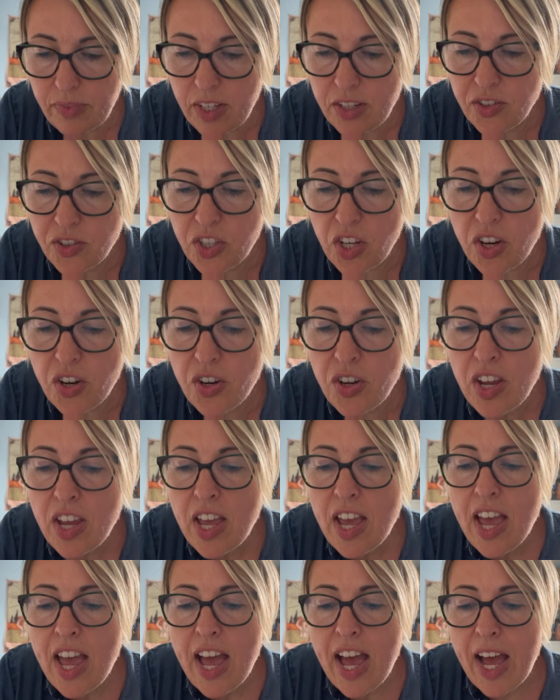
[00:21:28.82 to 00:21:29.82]
So
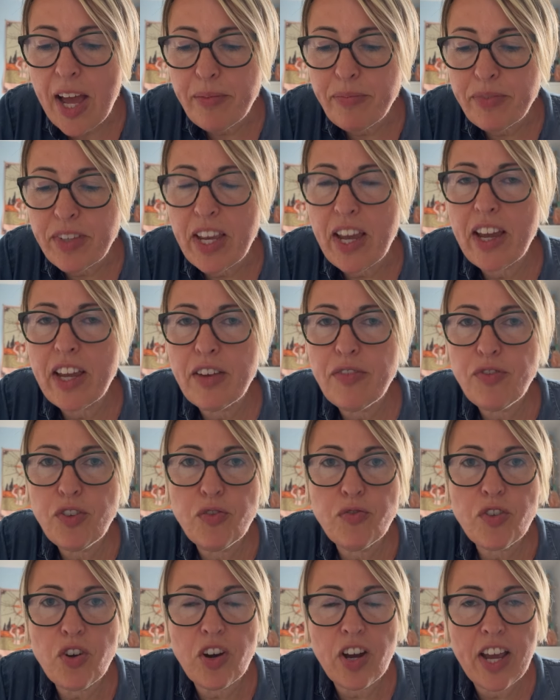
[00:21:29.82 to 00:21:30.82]
if you've
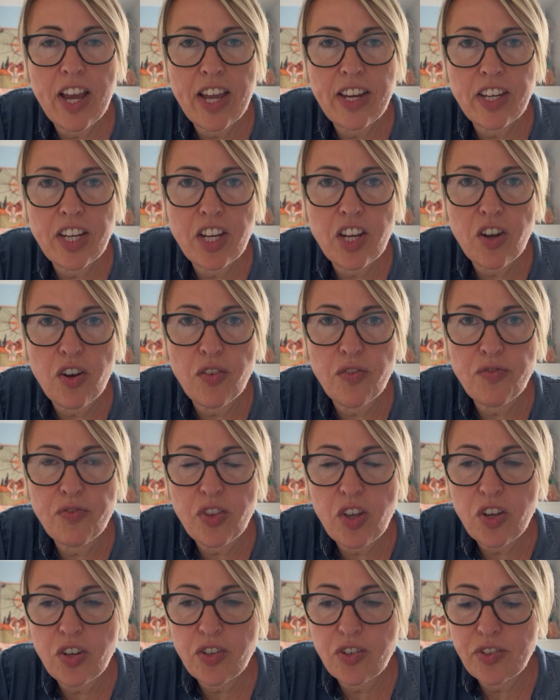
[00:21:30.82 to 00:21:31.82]
got any of
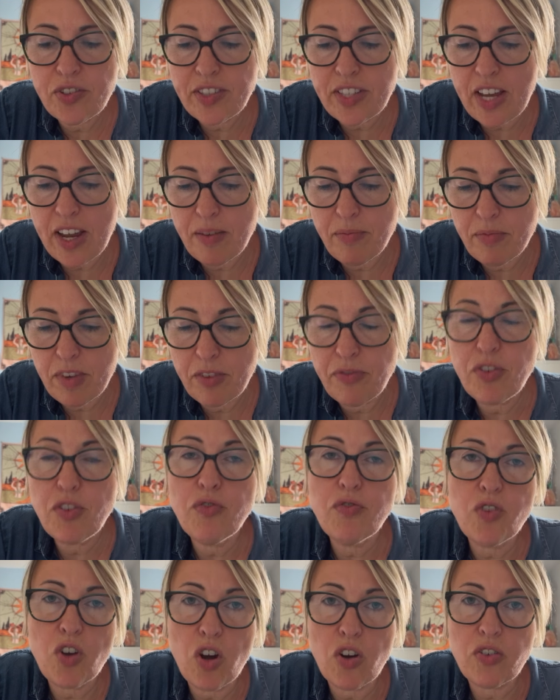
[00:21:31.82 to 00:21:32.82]
those, if
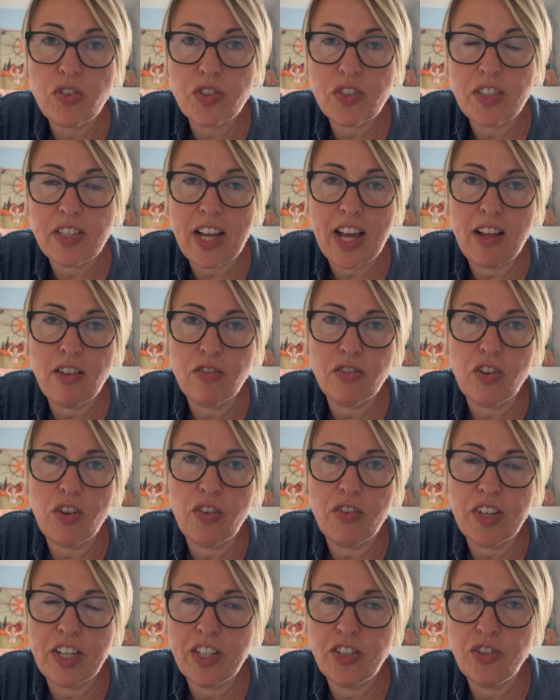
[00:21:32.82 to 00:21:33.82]
you've got
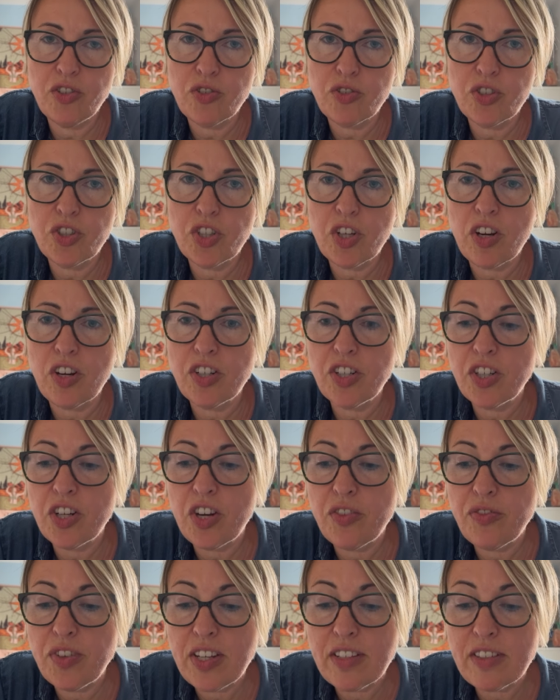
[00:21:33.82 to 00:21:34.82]
ALGOL in your chart, you know,
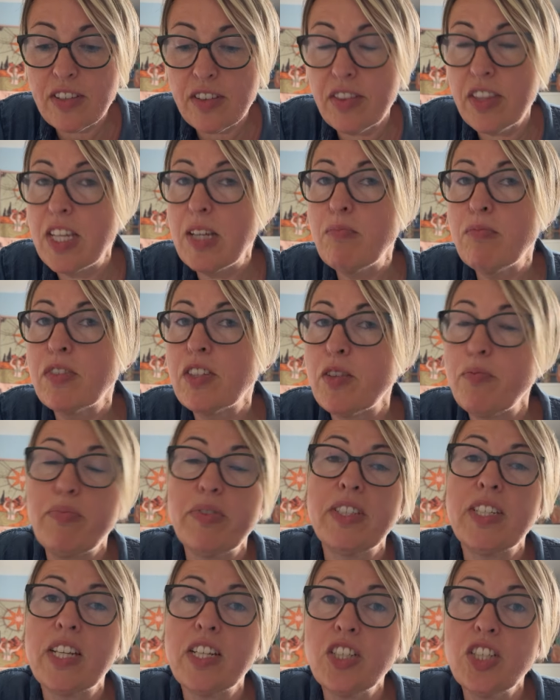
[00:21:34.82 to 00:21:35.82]
these are themes that
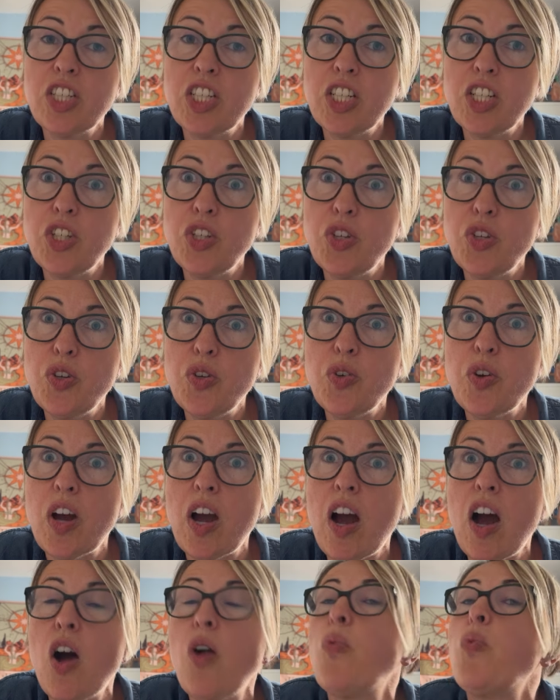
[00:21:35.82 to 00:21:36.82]
potentially you
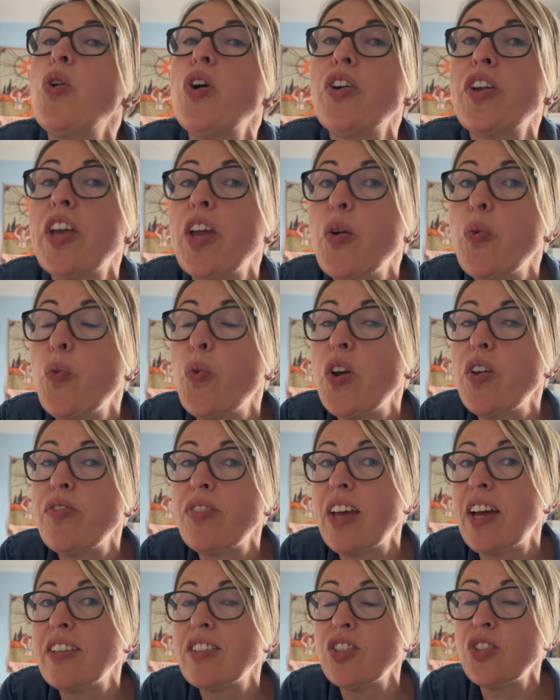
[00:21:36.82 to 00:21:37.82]
are working with
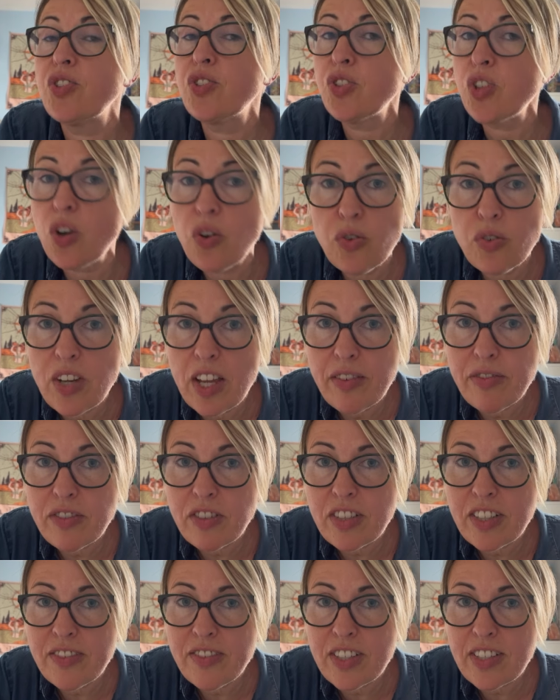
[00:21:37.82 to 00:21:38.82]
at a soul level
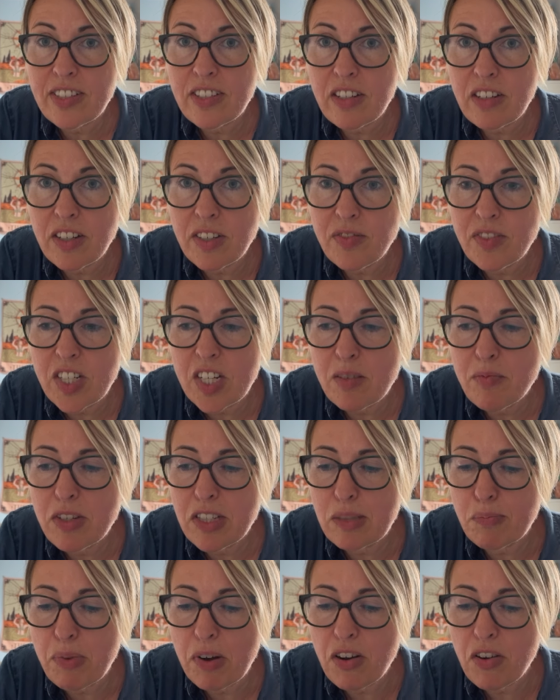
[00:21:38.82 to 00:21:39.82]
in this lifetime.
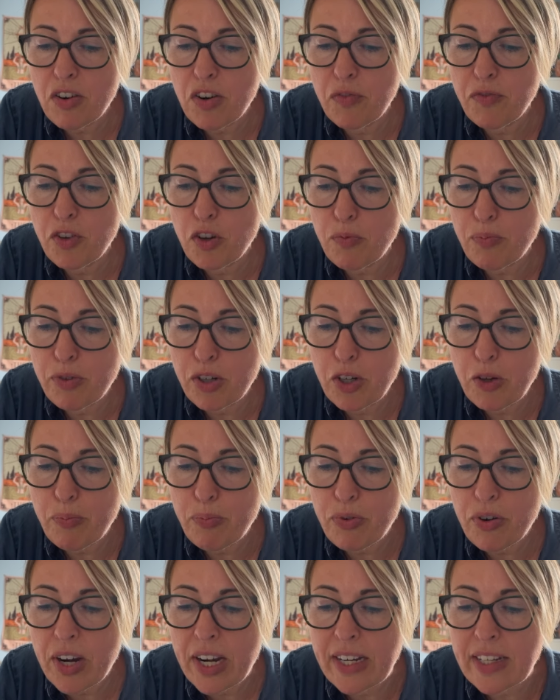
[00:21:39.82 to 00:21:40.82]
It's part of your
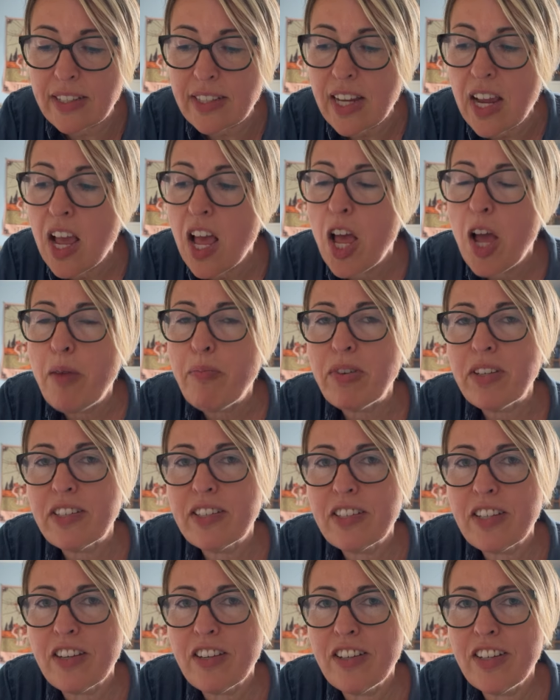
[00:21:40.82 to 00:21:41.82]
blueprint, but
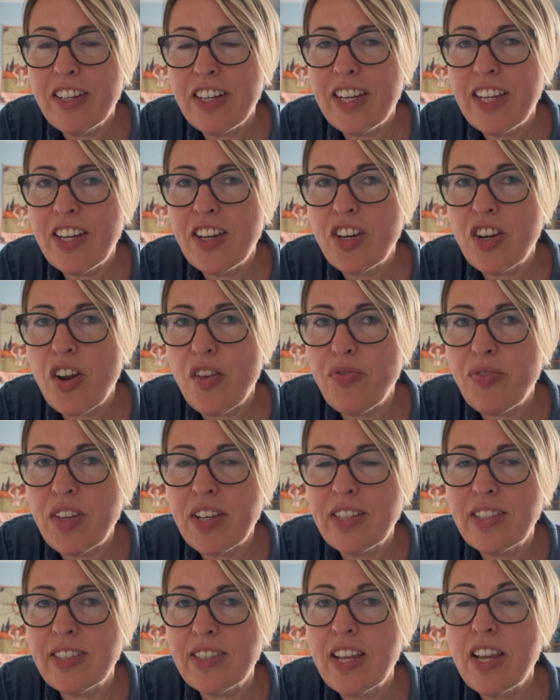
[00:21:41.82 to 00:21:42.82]
certainly, you know,
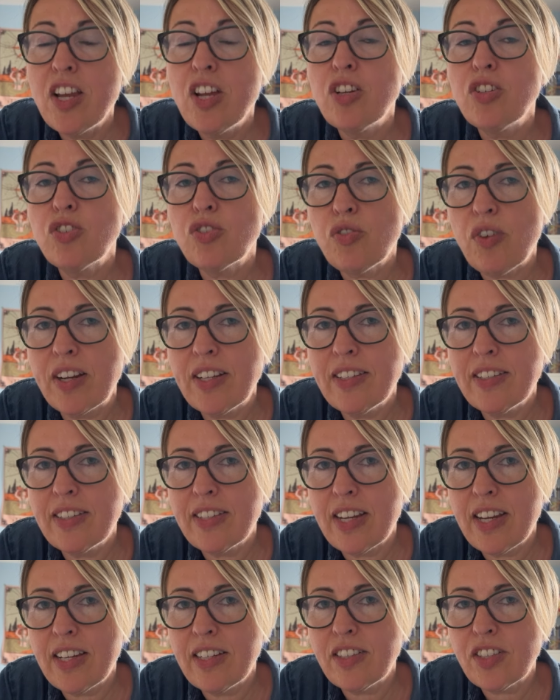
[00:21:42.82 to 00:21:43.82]
this
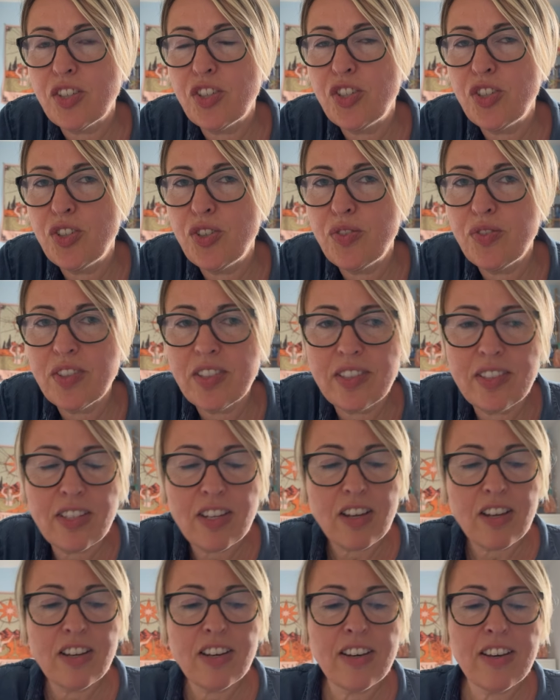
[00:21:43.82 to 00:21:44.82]
transit to the
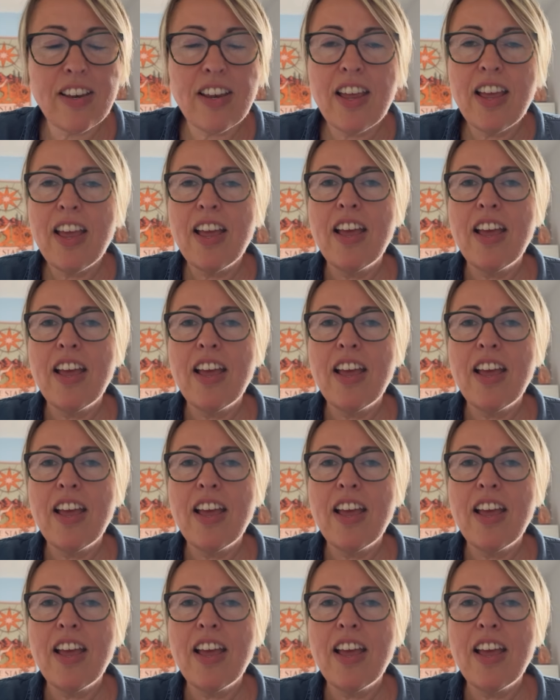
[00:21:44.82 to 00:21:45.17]
Sun